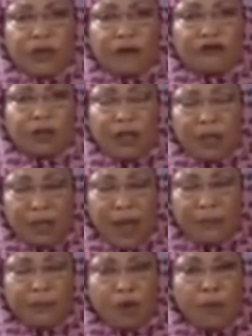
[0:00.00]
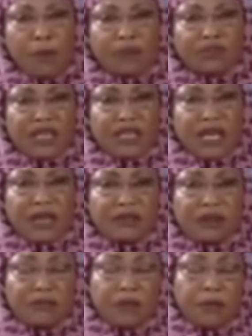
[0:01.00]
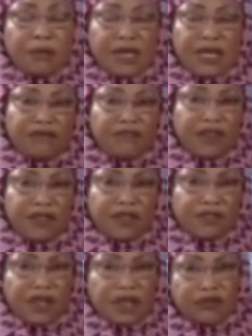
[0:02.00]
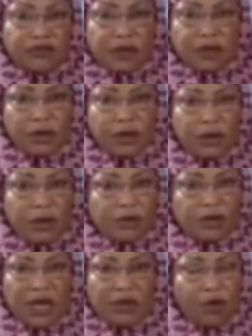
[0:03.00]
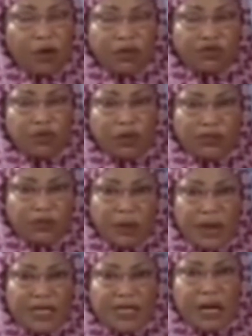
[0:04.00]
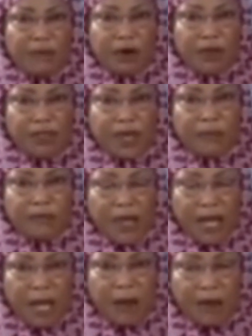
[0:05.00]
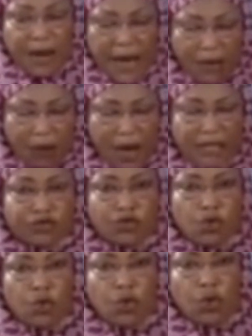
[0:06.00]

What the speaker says: the main problems that are bedeviling this country. So I don't want to waste my time on them. But I want to